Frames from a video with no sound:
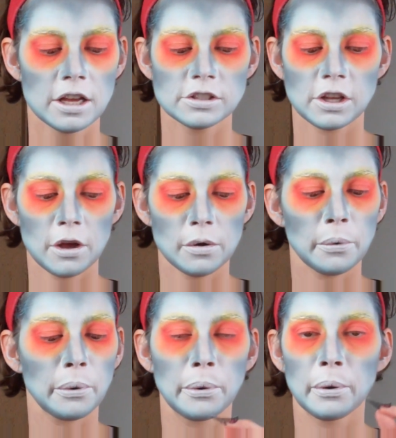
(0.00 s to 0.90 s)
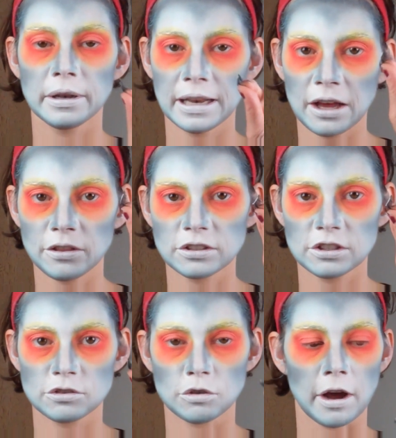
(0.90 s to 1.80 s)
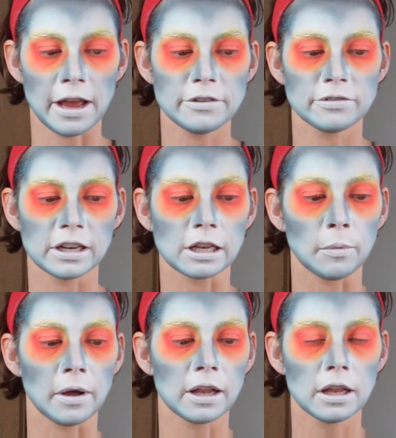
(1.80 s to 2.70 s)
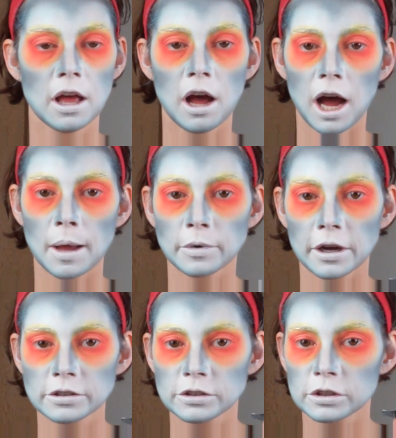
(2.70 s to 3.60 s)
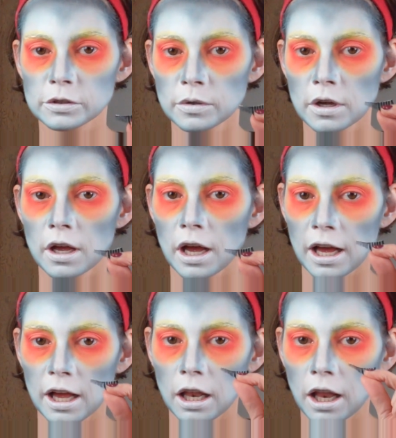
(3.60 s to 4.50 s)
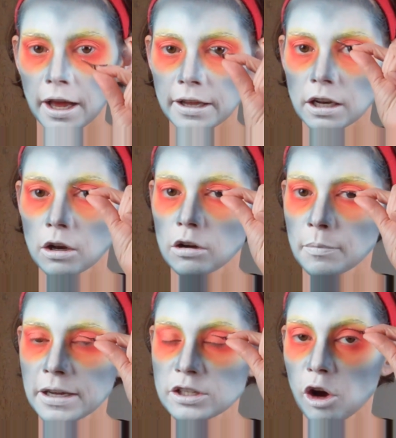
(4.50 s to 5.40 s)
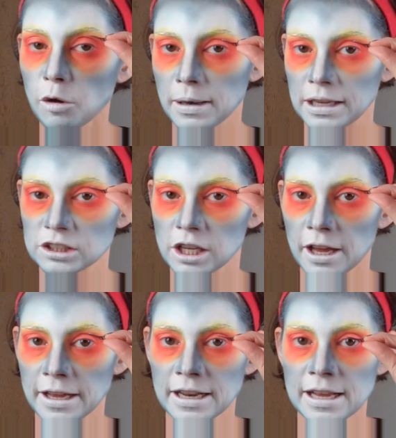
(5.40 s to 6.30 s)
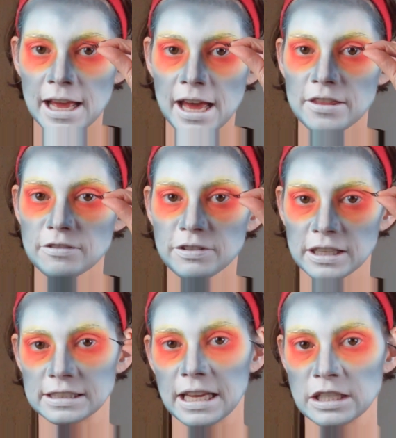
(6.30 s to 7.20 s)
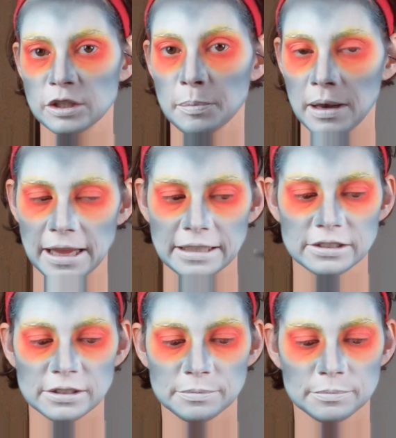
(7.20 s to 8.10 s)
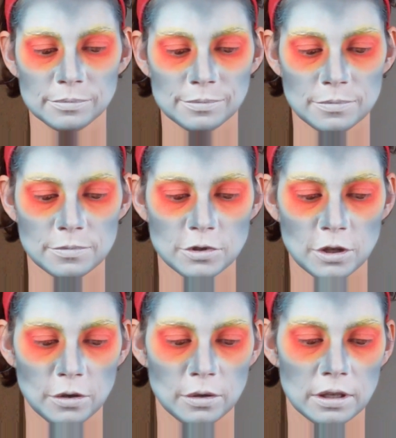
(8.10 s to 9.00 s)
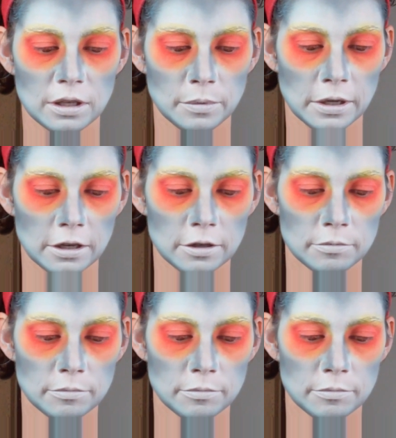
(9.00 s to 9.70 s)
So now this is dried for a little while, I'm going to lie it along my top lash line and then fix it into place. So here we go.